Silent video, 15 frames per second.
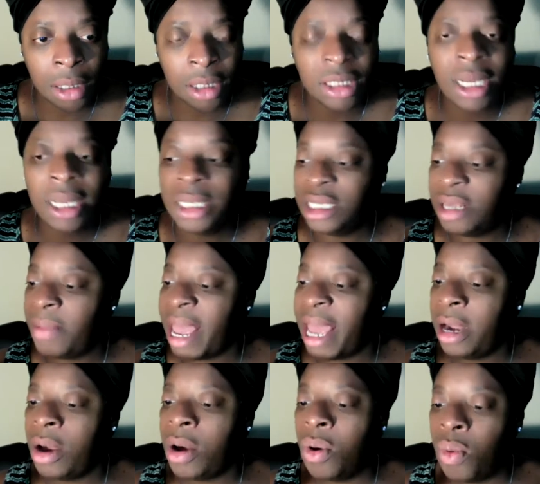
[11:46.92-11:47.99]
seeing
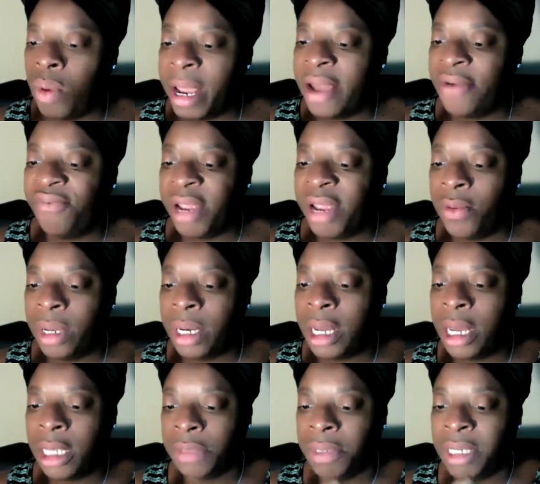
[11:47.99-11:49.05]
somebody on welfare with a
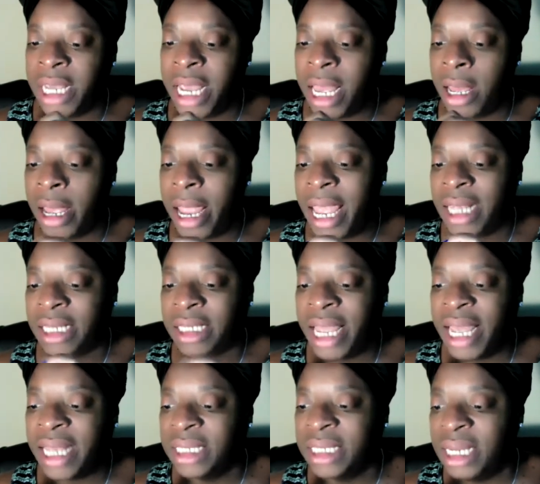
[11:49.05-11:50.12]
husband. Yeah,
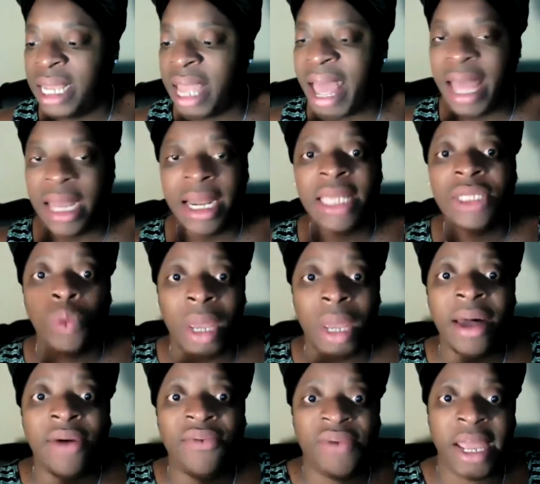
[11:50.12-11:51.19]
SSDI, that's
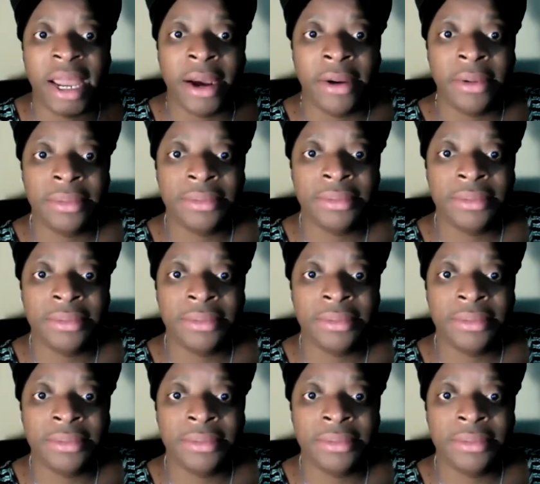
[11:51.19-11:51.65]
welfare.